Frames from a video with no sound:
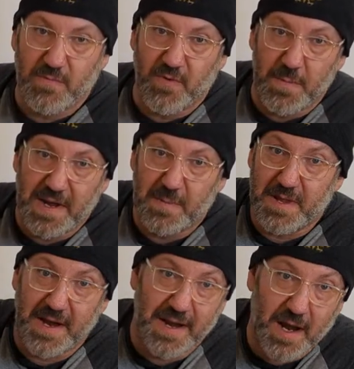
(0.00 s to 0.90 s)
for me to
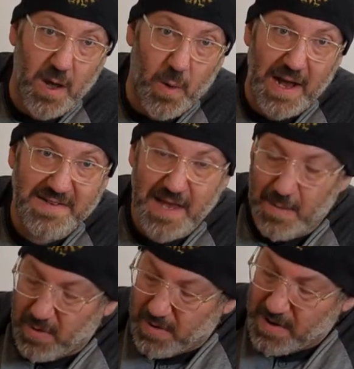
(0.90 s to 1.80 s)
plug in a coax
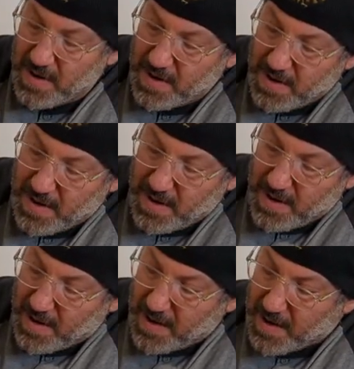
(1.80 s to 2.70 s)
cable.
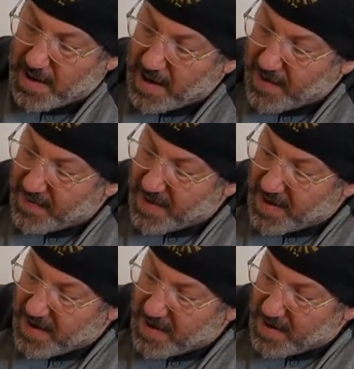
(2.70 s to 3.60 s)
and
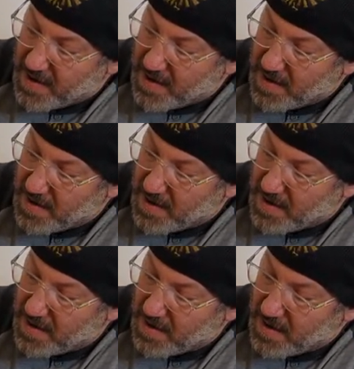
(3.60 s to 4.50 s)
then
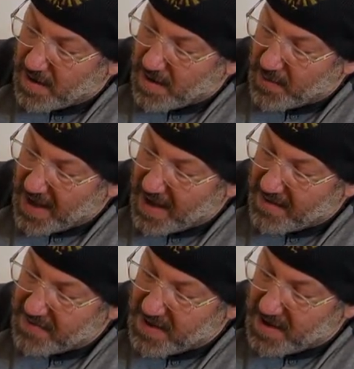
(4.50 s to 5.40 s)
we
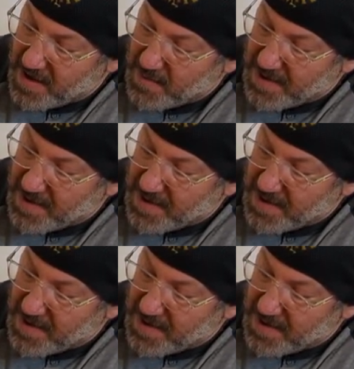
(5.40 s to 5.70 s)
have the